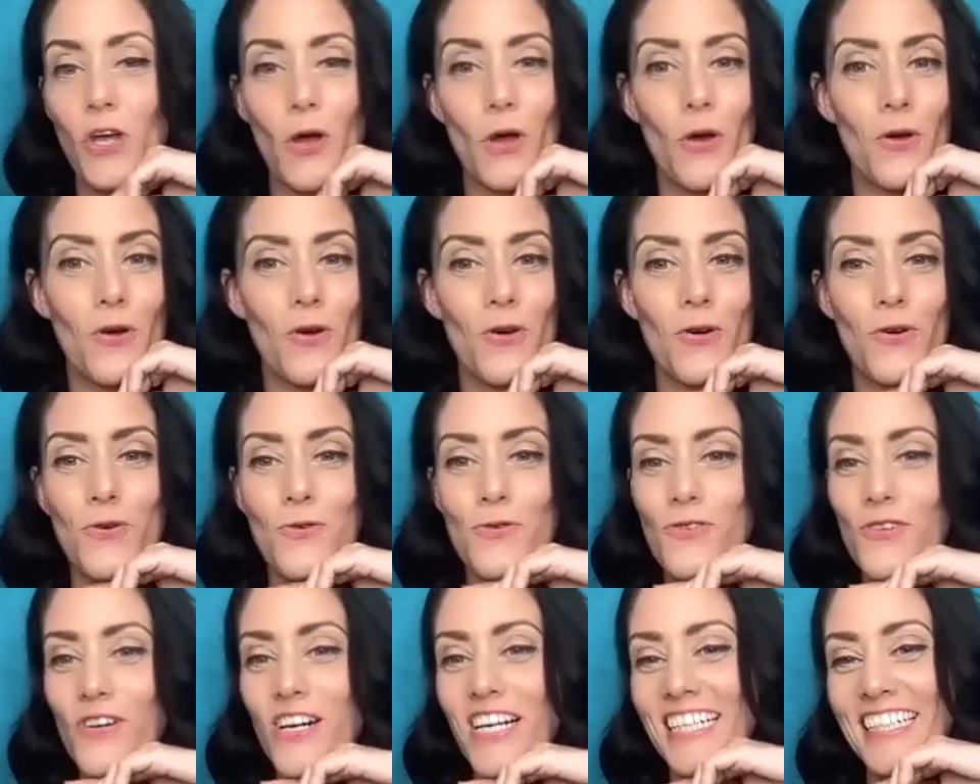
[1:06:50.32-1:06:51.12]
It, it
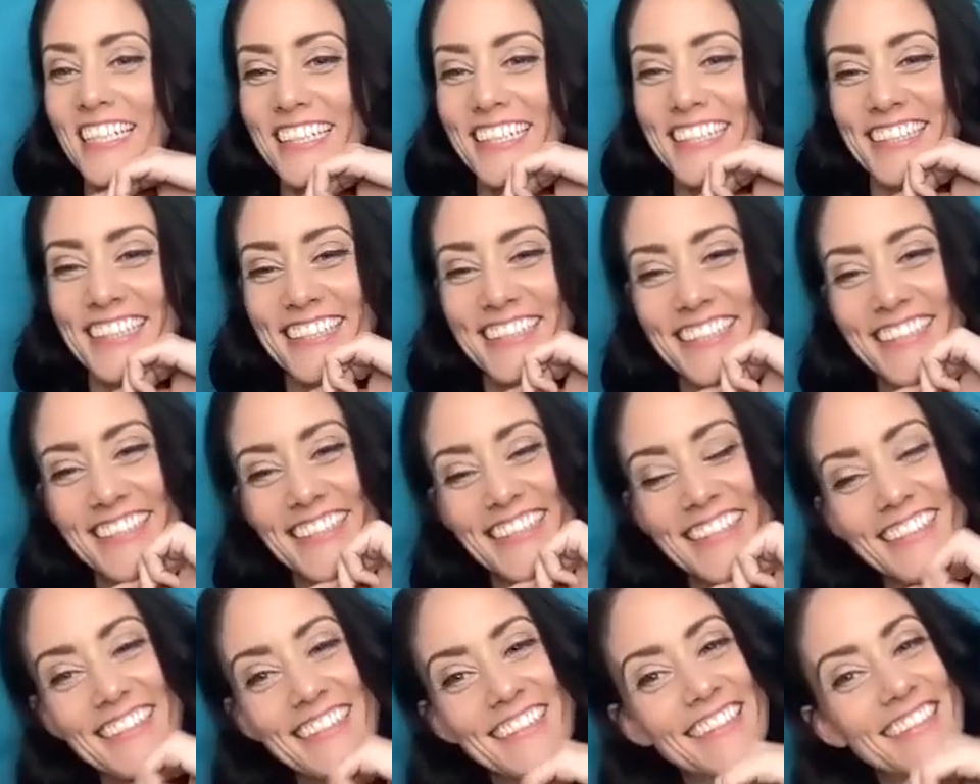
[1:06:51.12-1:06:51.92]
must be really
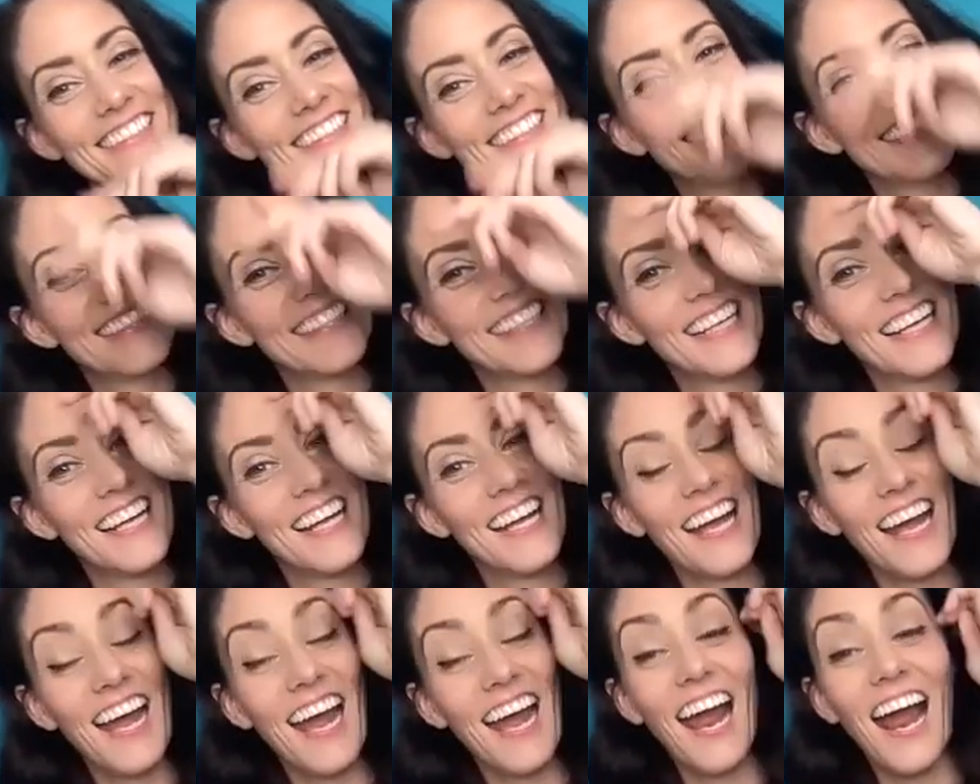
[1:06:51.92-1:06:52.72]
like,
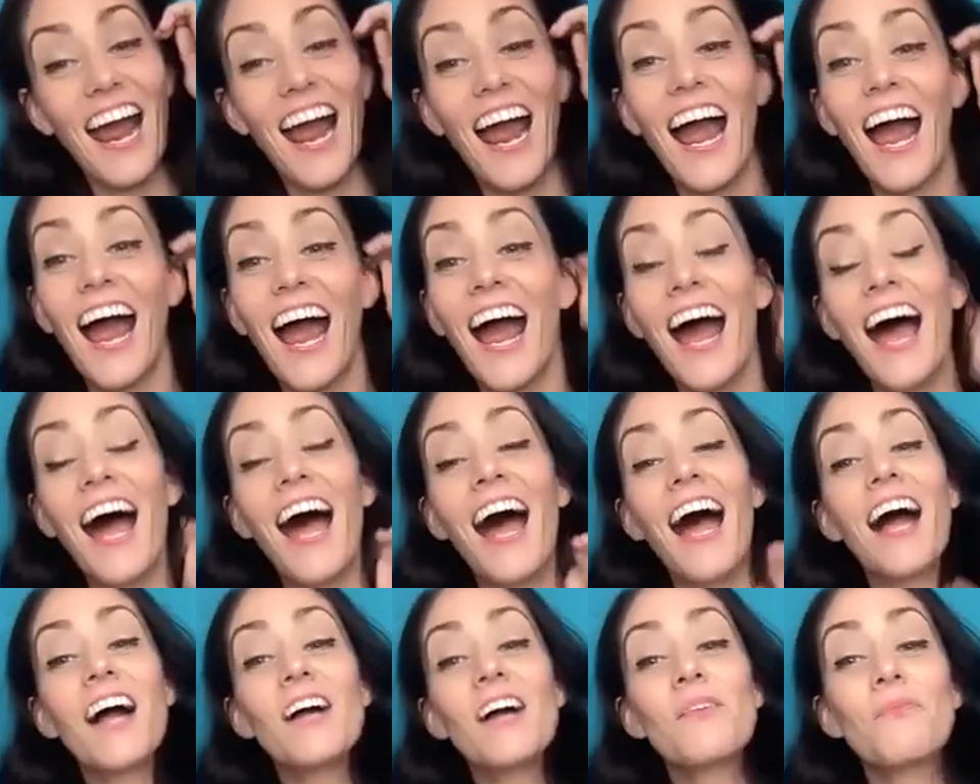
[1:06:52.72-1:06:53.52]
damn, I
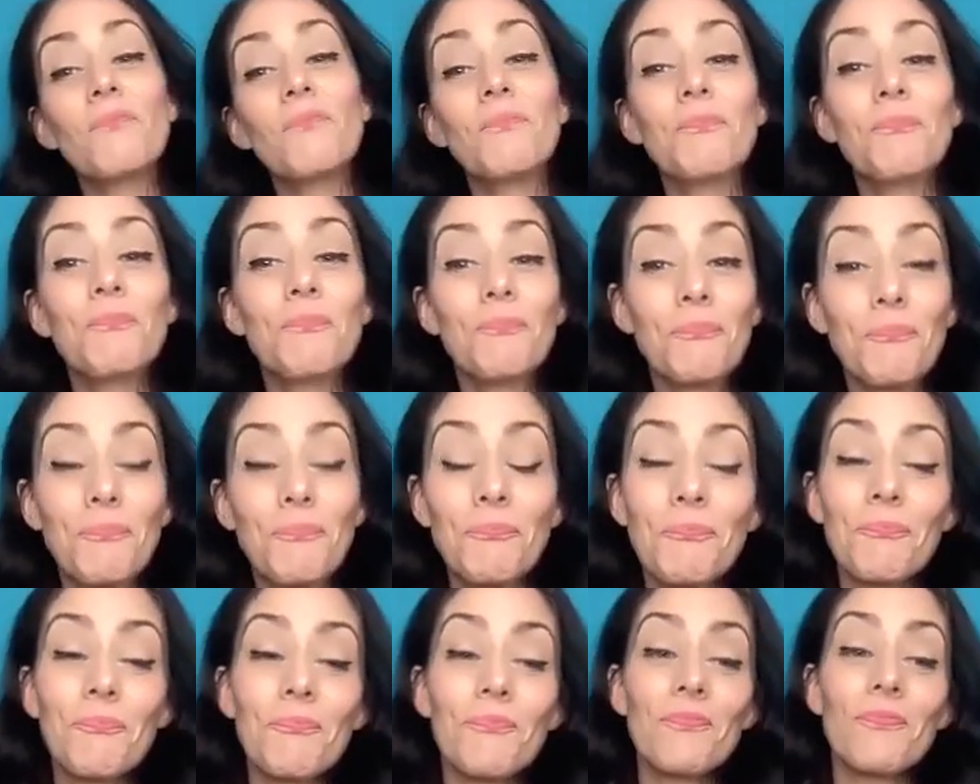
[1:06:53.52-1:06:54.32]
couldn't handle it.
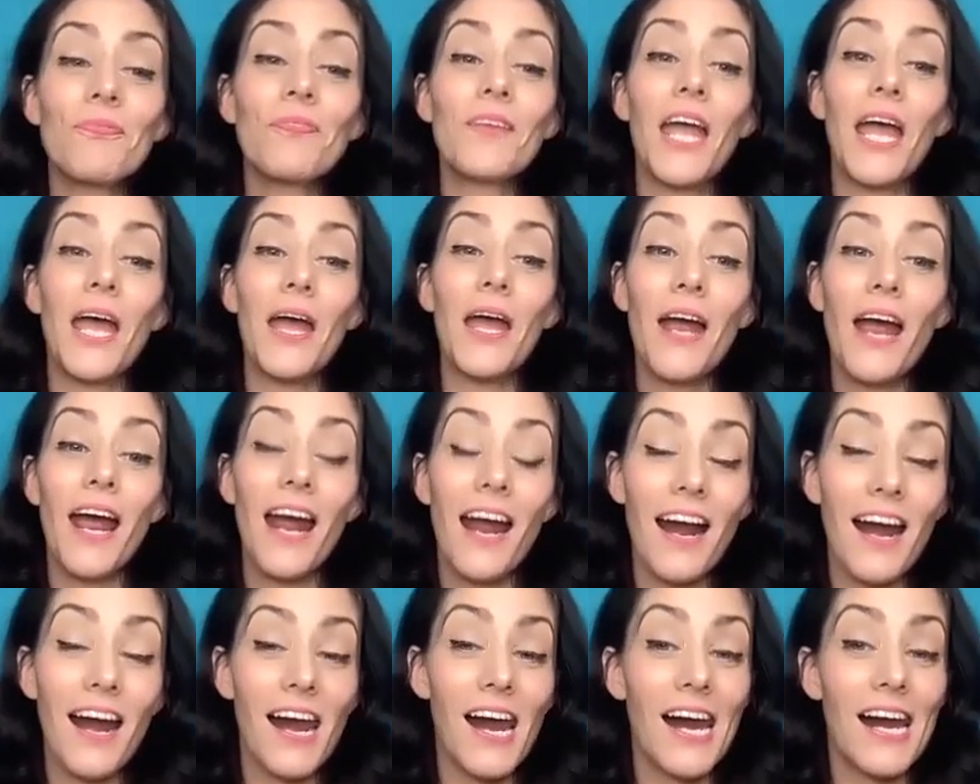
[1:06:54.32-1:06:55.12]
Although I have to
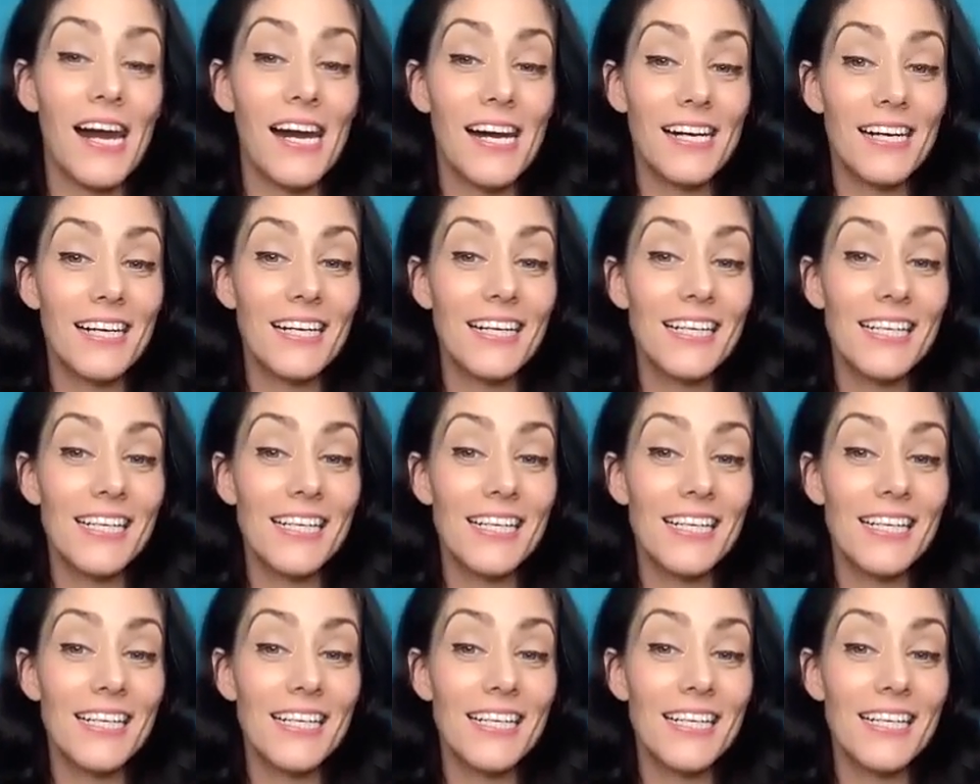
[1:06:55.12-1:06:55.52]
as well.